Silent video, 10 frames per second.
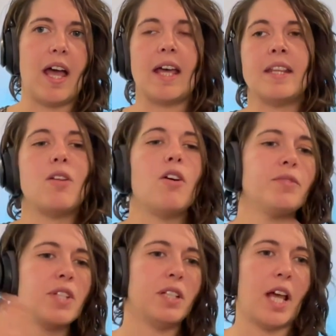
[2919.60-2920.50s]
and then
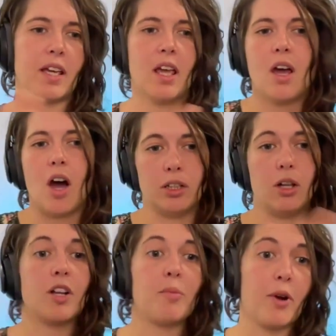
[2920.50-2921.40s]
often like a
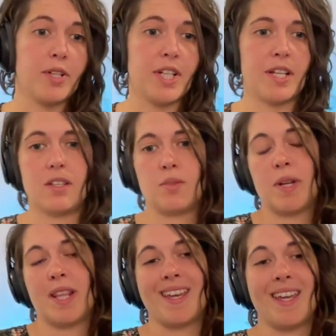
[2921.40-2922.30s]
lot of protesters
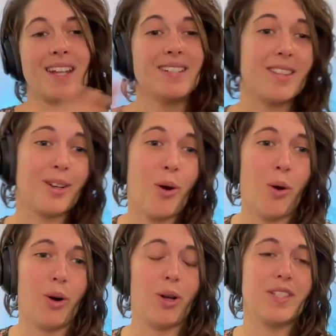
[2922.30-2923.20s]
when they get to the
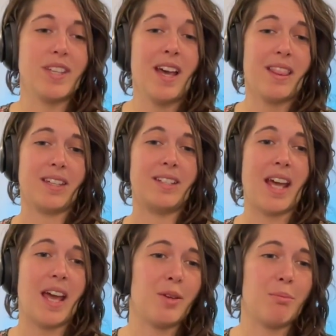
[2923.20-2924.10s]
courts the
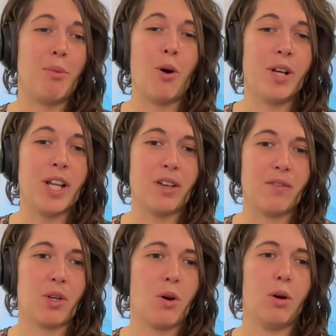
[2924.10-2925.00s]
de- the morning
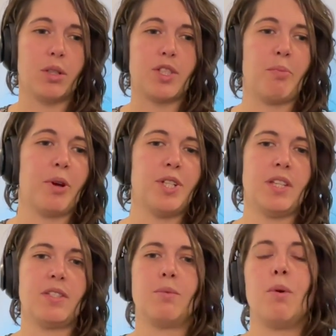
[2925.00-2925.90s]
of the courts the
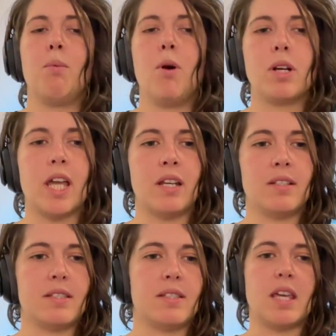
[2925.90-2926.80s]
protester will walk in
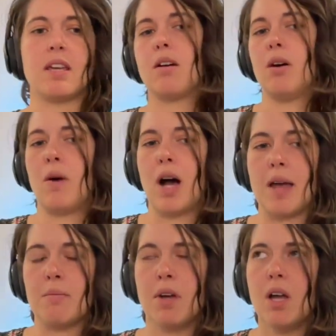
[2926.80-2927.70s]
and think oh
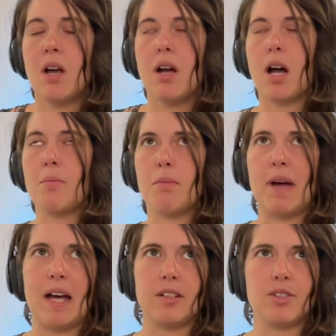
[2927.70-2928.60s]
i'm i'm
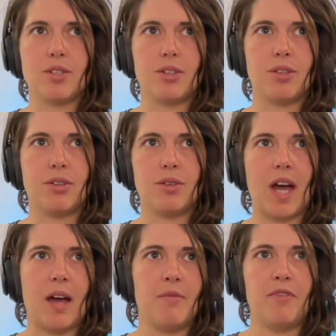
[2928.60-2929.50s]
about to
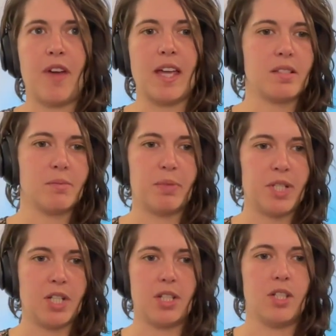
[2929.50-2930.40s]
um, face
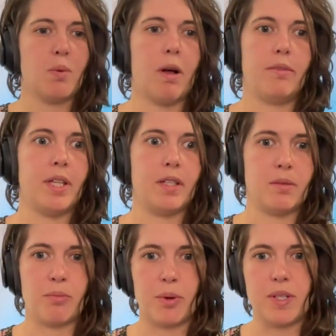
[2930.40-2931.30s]
potentially 12 years
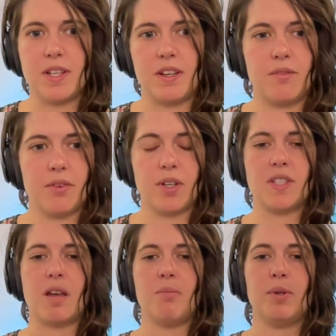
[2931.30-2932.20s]
in prison for
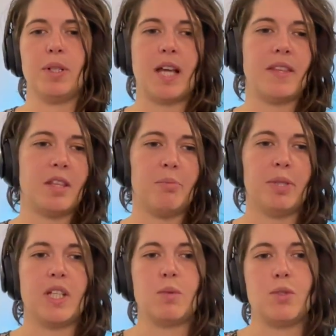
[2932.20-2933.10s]
example and then the
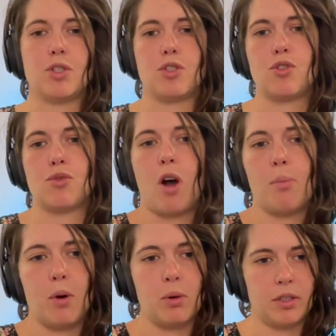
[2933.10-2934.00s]
police will just
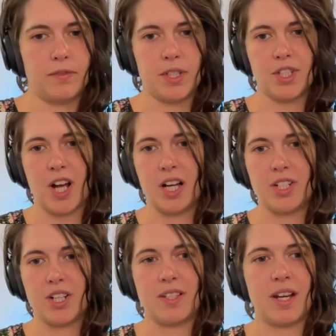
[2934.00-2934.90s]
drop all of the
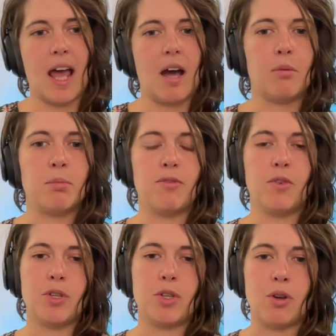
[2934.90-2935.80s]
charges an hour
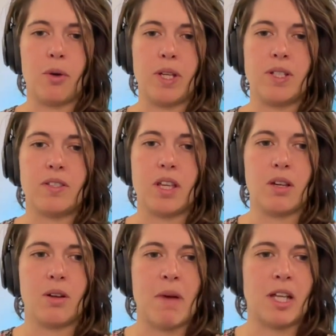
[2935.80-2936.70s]
before you go in to see
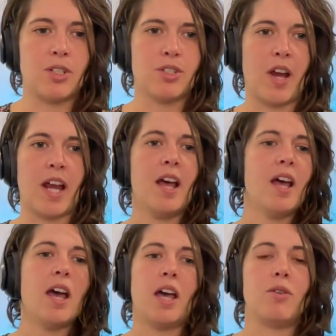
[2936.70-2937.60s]
the magistrate
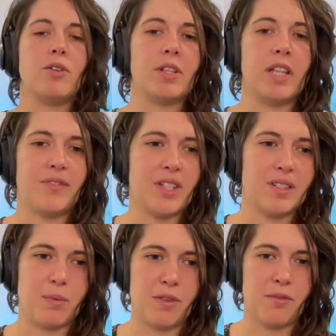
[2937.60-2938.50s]
and all you're left
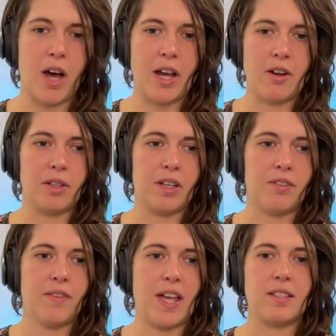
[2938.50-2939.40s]
is with a fine only
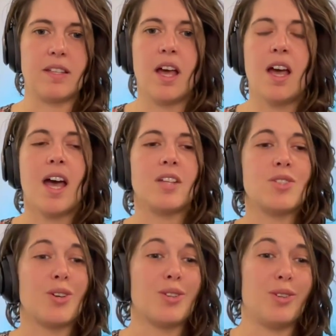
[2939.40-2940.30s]
offense and
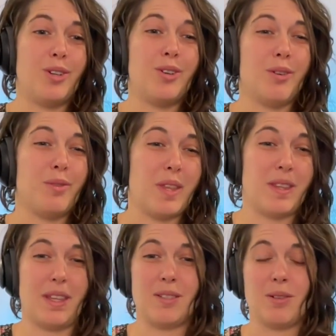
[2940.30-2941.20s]
so you know
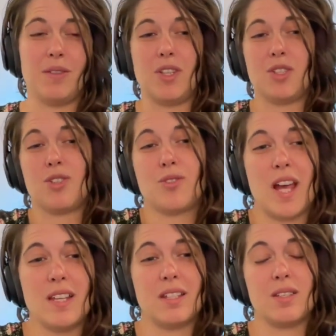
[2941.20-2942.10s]
there's all of this
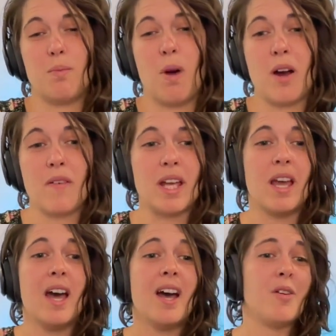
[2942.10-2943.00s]
stress this
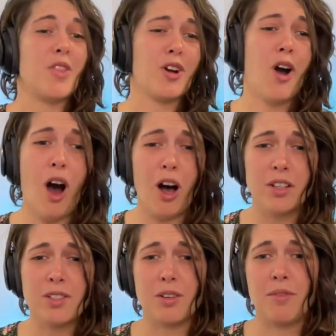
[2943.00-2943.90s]
worry the
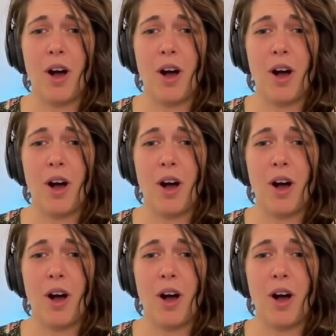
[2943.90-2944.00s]
cost of